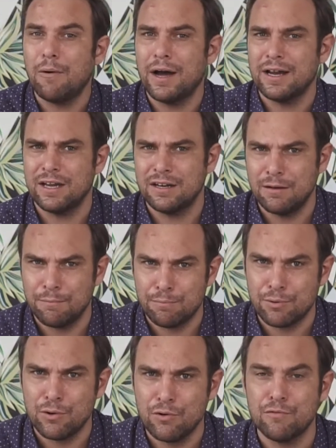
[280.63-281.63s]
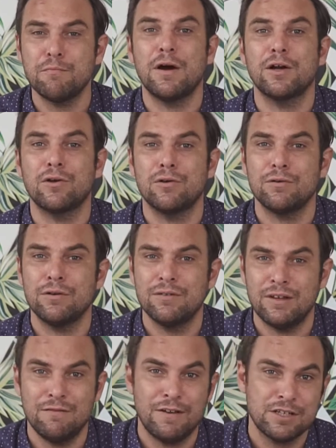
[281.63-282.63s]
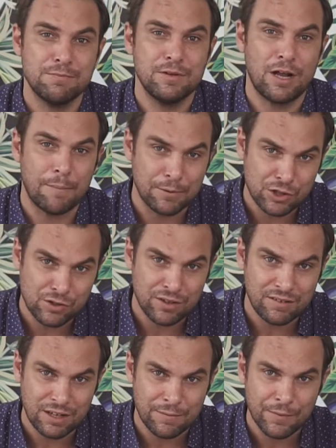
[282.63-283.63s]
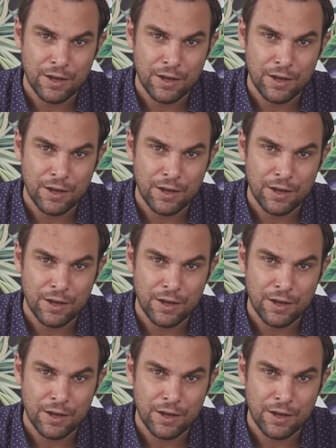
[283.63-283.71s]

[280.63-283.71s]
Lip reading: I can improve my current investment opportunity